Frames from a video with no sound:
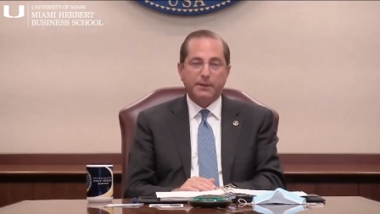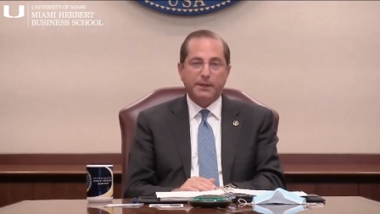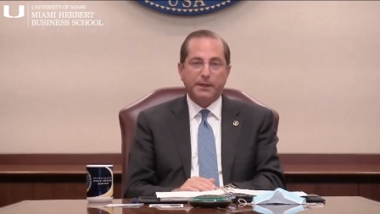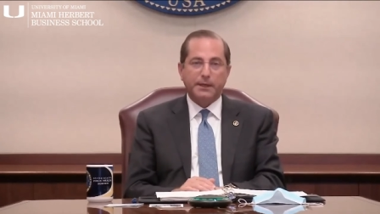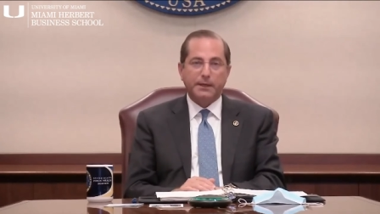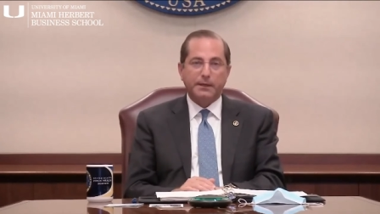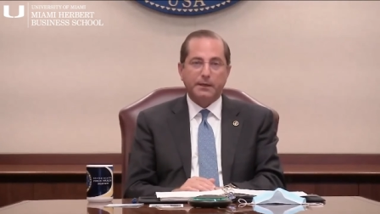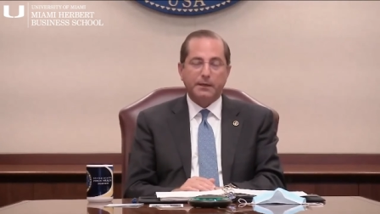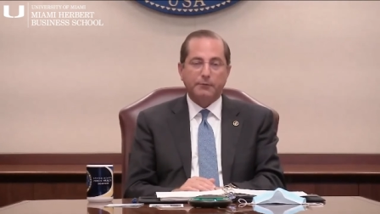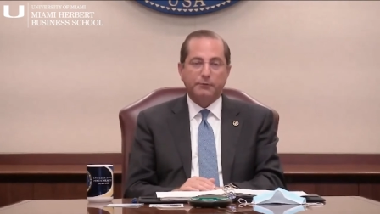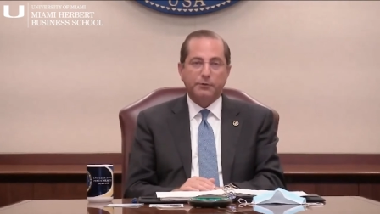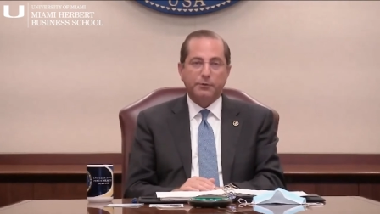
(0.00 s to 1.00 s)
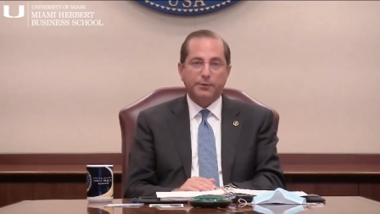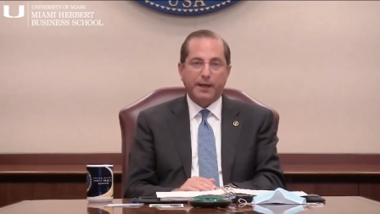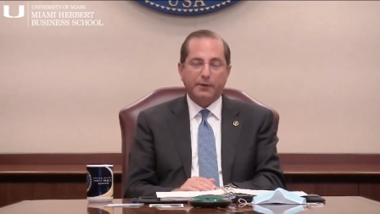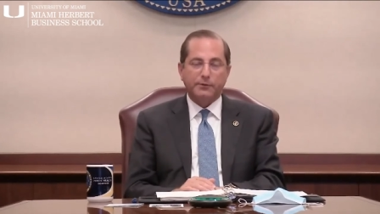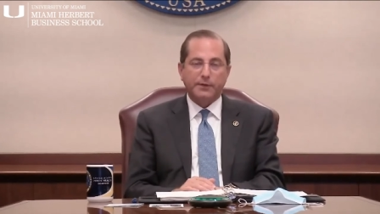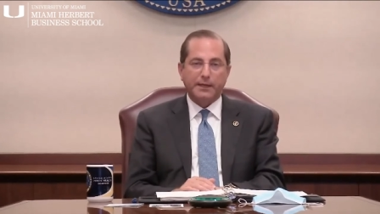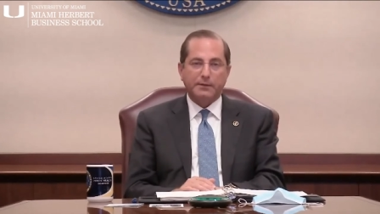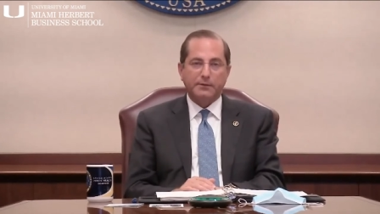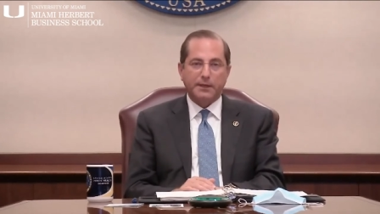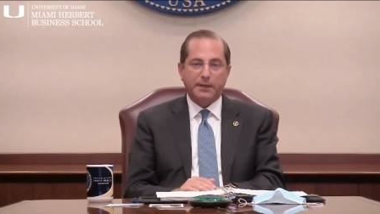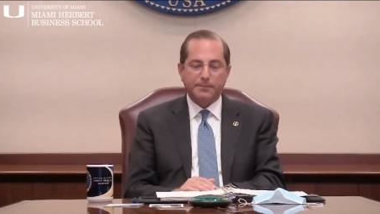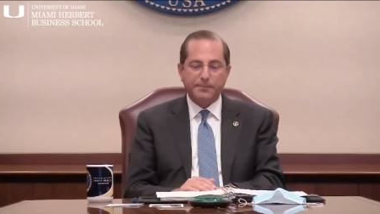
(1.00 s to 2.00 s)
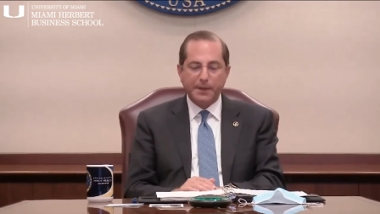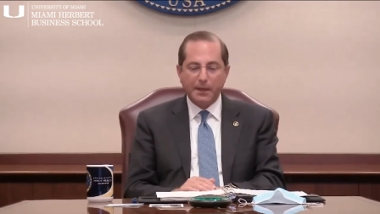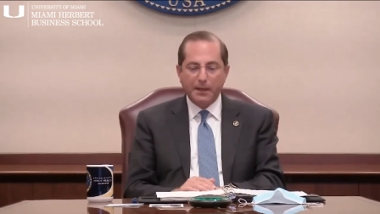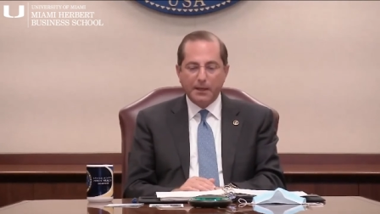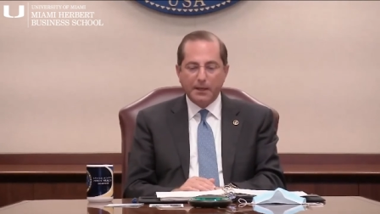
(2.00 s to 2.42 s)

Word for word: beginning of 2018